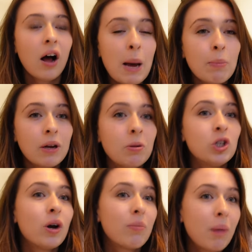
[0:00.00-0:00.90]
I'm going to be
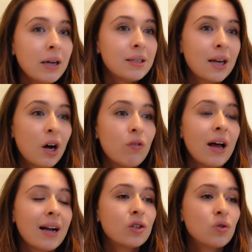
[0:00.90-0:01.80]
showing myself
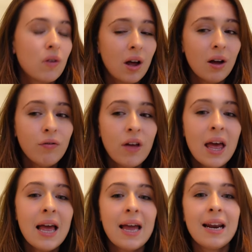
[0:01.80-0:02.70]
extra love
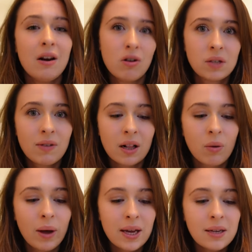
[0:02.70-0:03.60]
in lots of
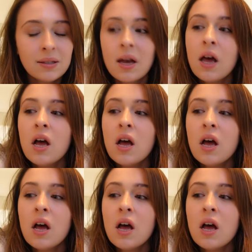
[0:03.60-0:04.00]
little ways,